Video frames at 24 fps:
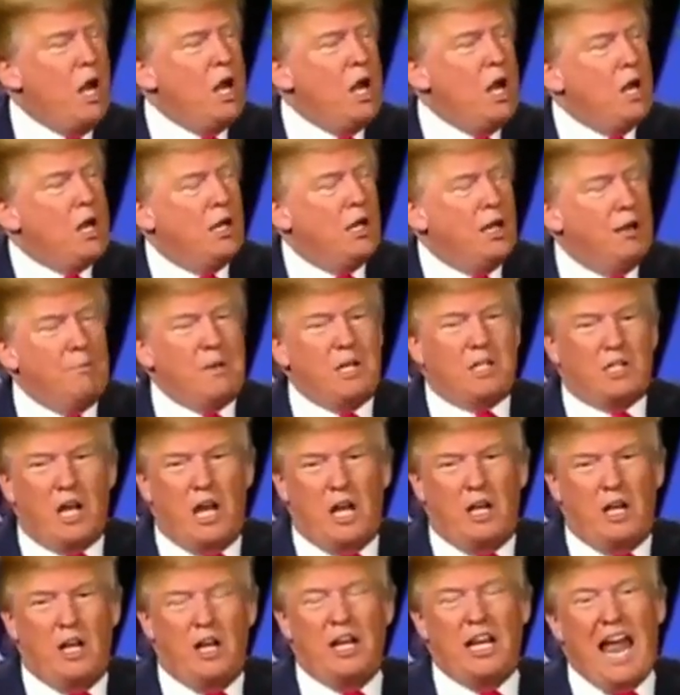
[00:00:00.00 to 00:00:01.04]
let me tell you,
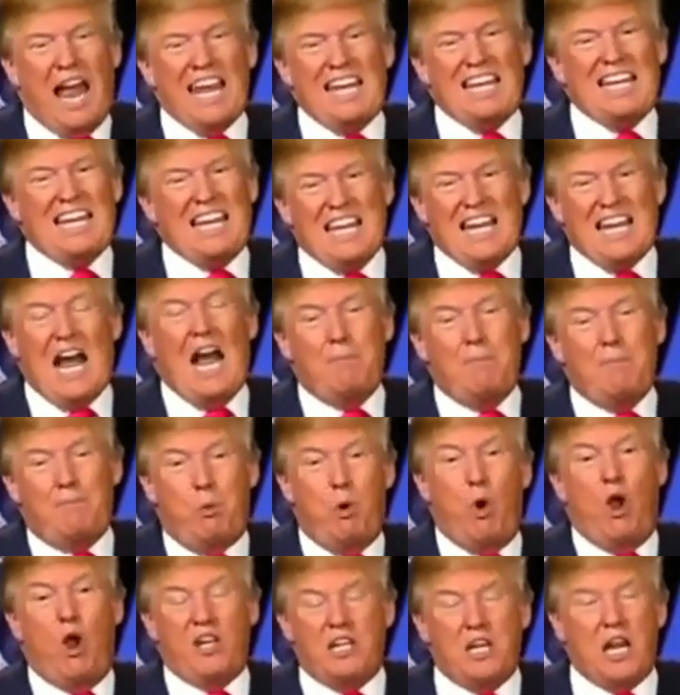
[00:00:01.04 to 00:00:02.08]

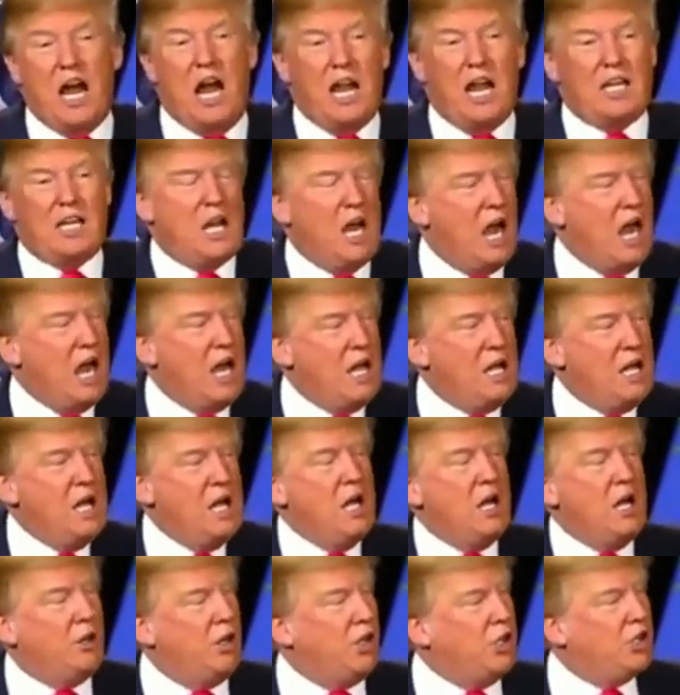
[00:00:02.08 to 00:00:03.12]
99.99,
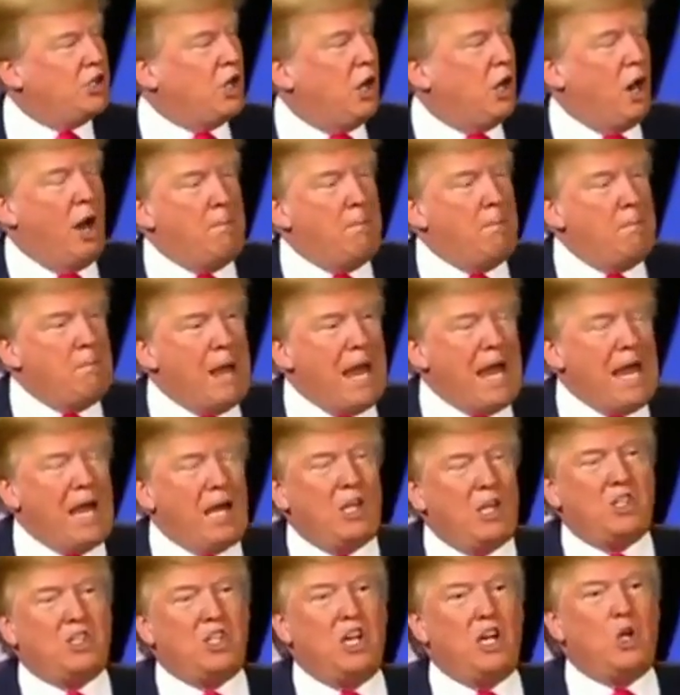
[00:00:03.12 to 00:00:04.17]
these are
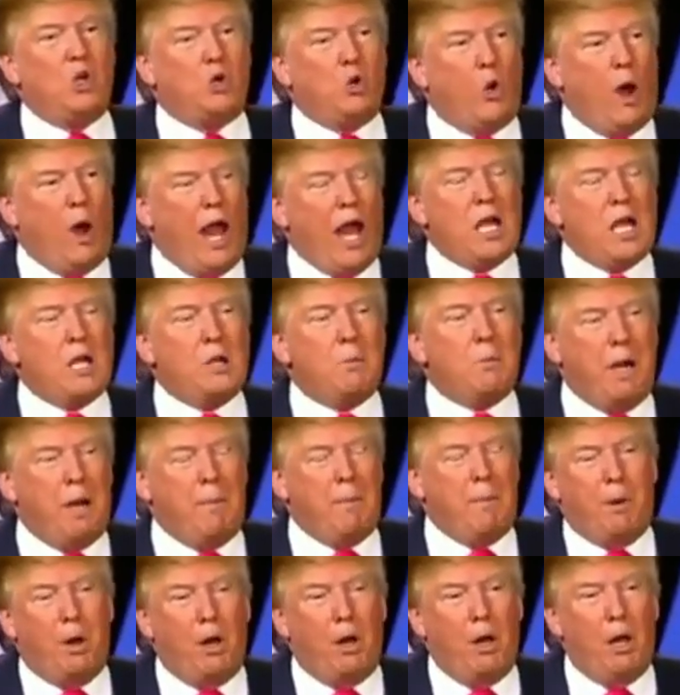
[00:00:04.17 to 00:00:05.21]
amazing, great
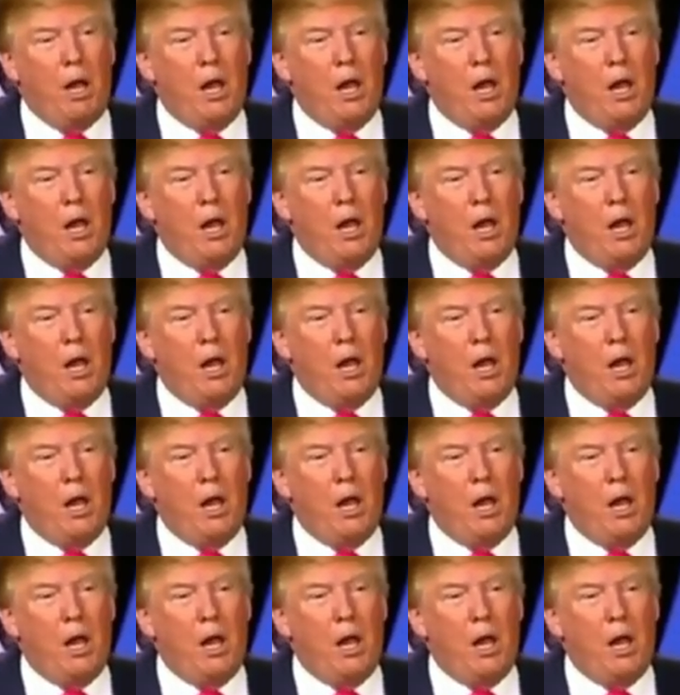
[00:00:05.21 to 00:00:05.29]
people,